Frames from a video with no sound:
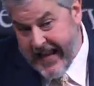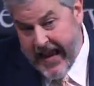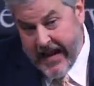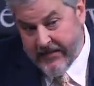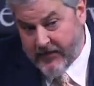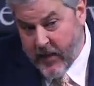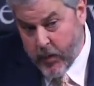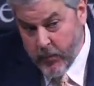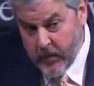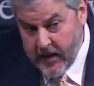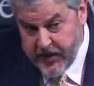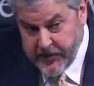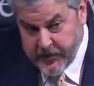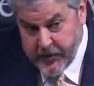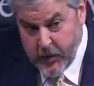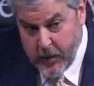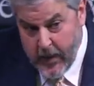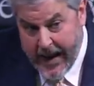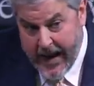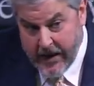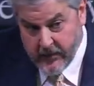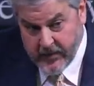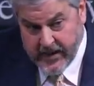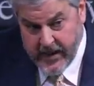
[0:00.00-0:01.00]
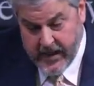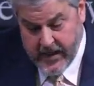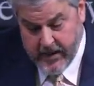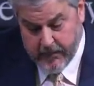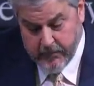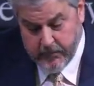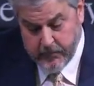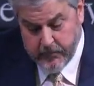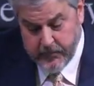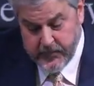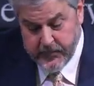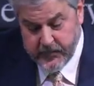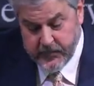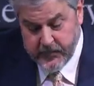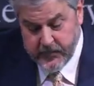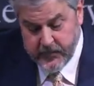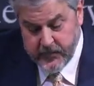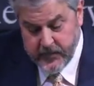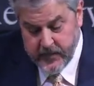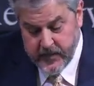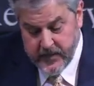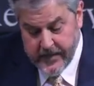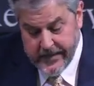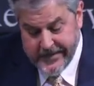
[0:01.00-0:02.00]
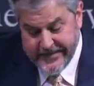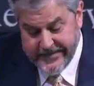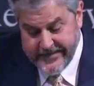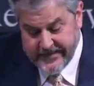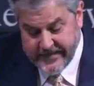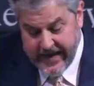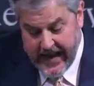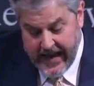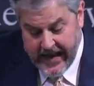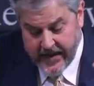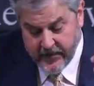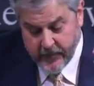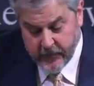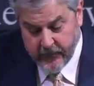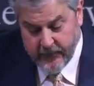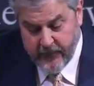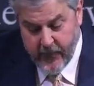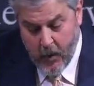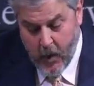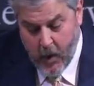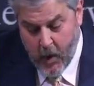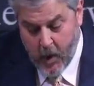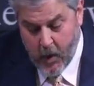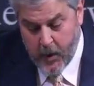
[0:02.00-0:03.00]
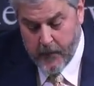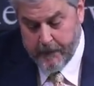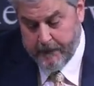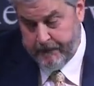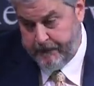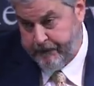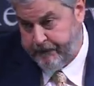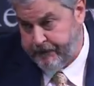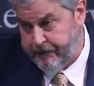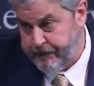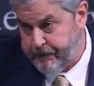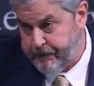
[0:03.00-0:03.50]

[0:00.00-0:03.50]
that have only two outcomes stand or fall.